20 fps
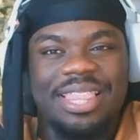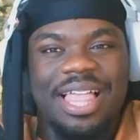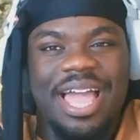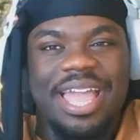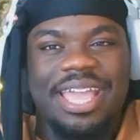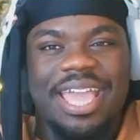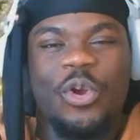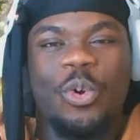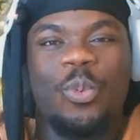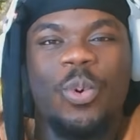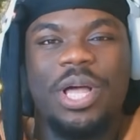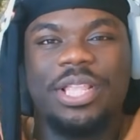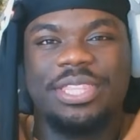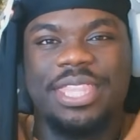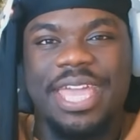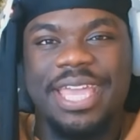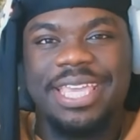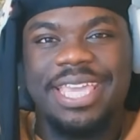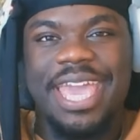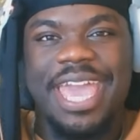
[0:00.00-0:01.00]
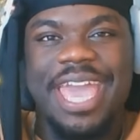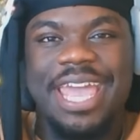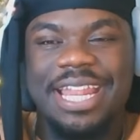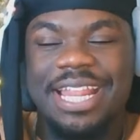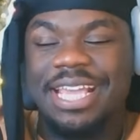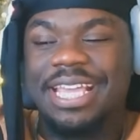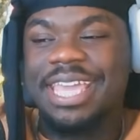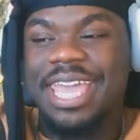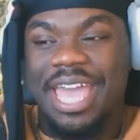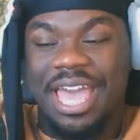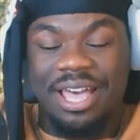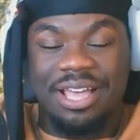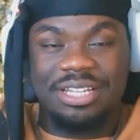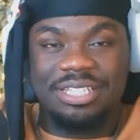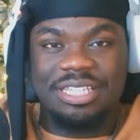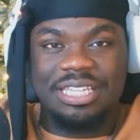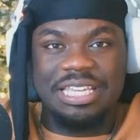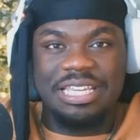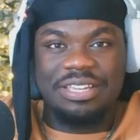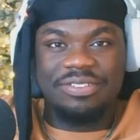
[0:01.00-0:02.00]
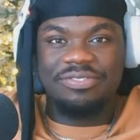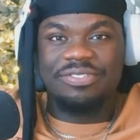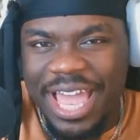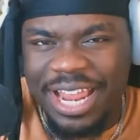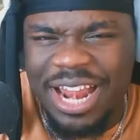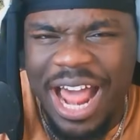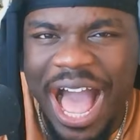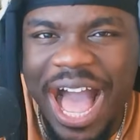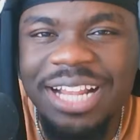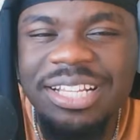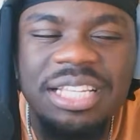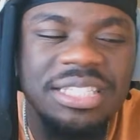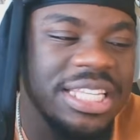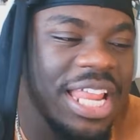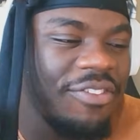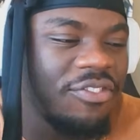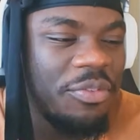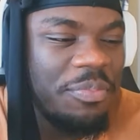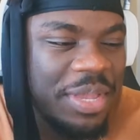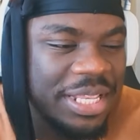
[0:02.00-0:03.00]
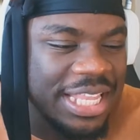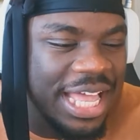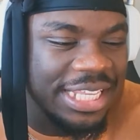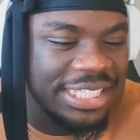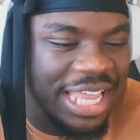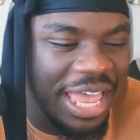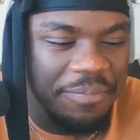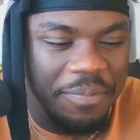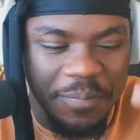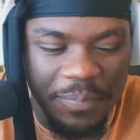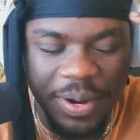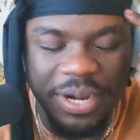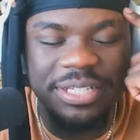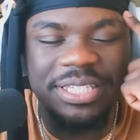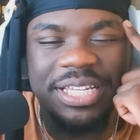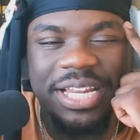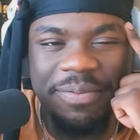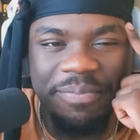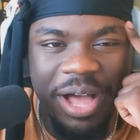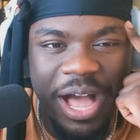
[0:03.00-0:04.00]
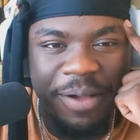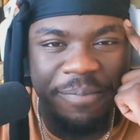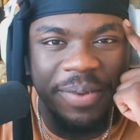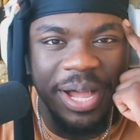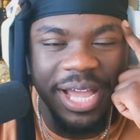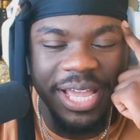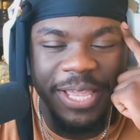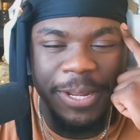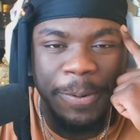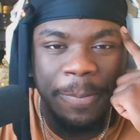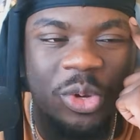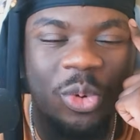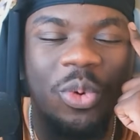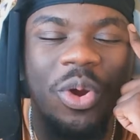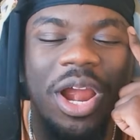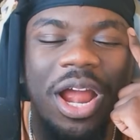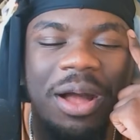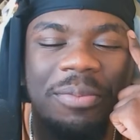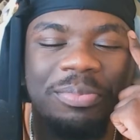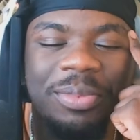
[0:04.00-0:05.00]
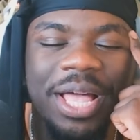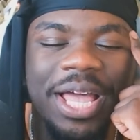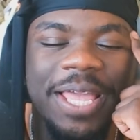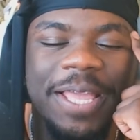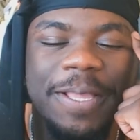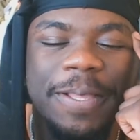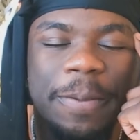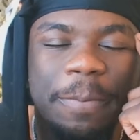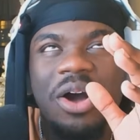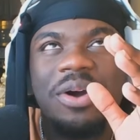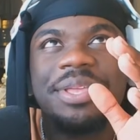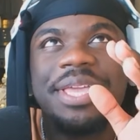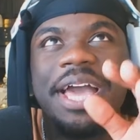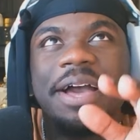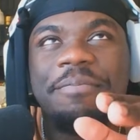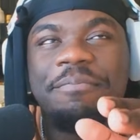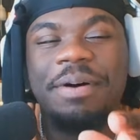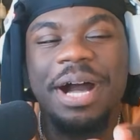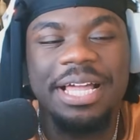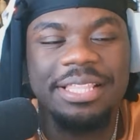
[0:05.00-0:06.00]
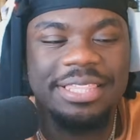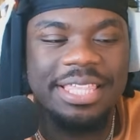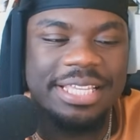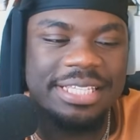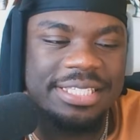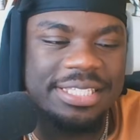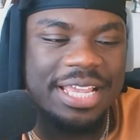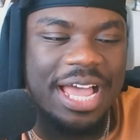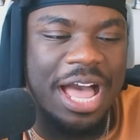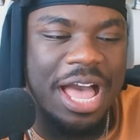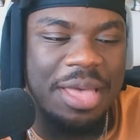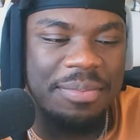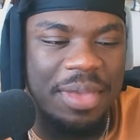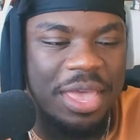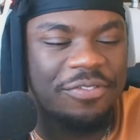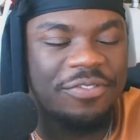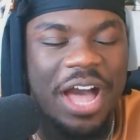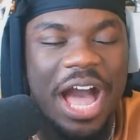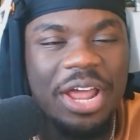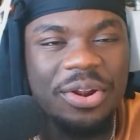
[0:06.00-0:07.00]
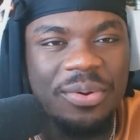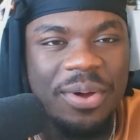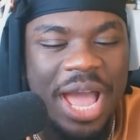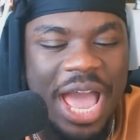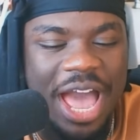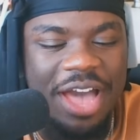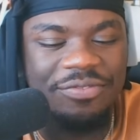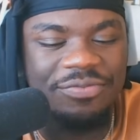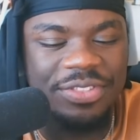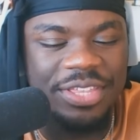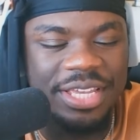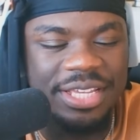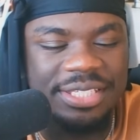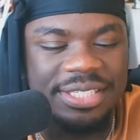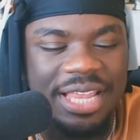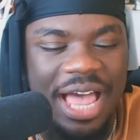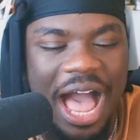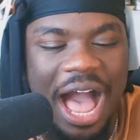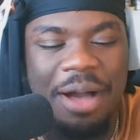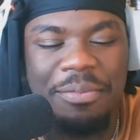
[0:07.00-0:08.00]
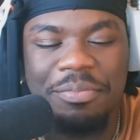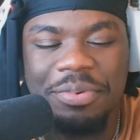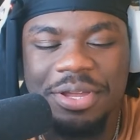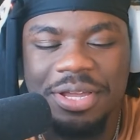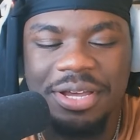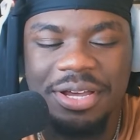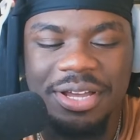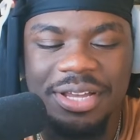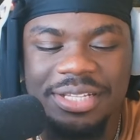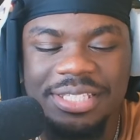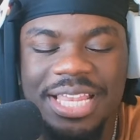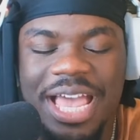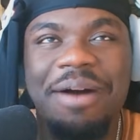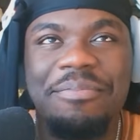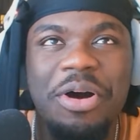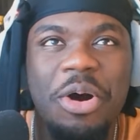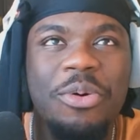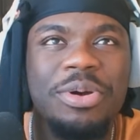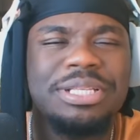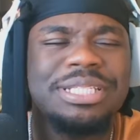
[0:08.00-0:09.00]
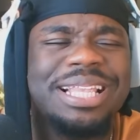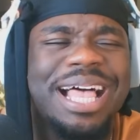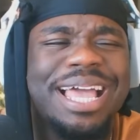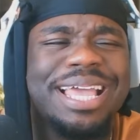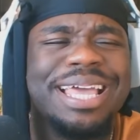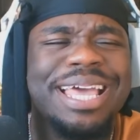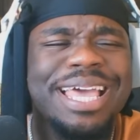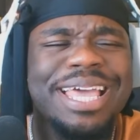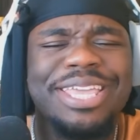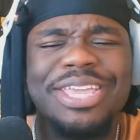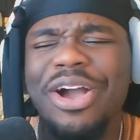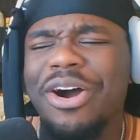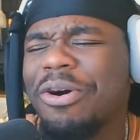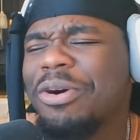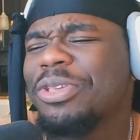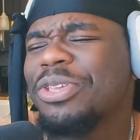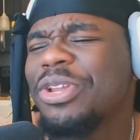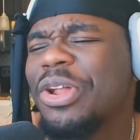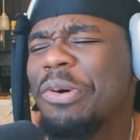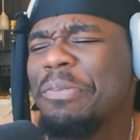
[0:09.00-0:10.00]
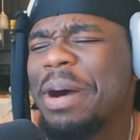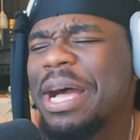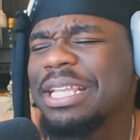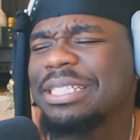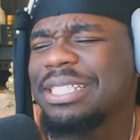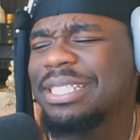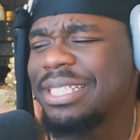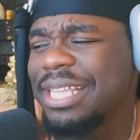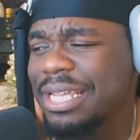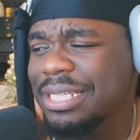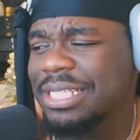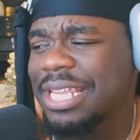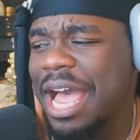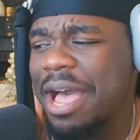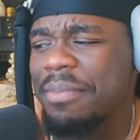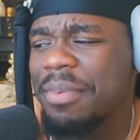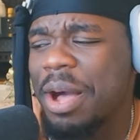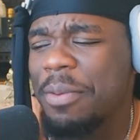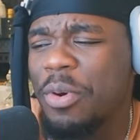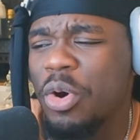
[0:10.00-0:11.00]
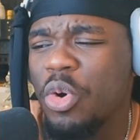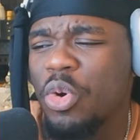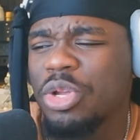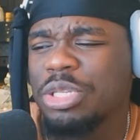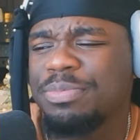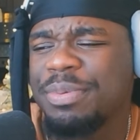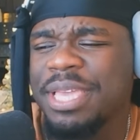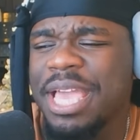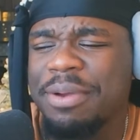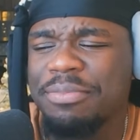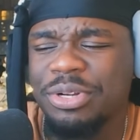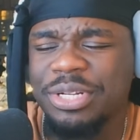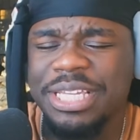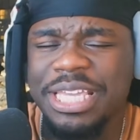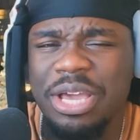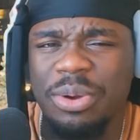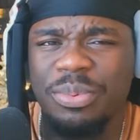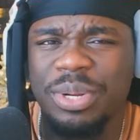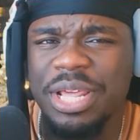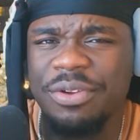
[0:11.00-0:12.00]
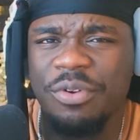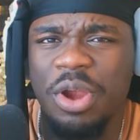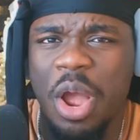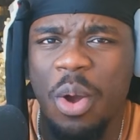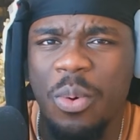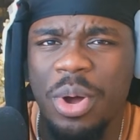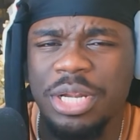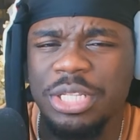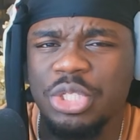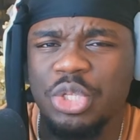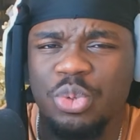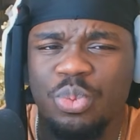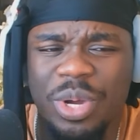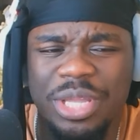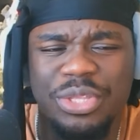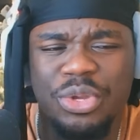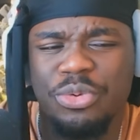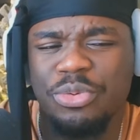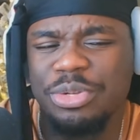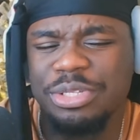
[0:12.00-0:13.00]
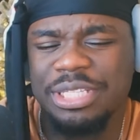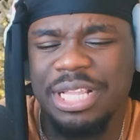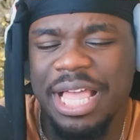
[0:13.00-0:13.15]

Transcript: like, for what they can and can't achieve. And I just never been that type of person in my mind to where I'm like, oh yeah, by this time, if I don't have this, I'm cooked. I'm always like, yo, you know, by this time, I'm always be able to get whatever I wanted to, whether it was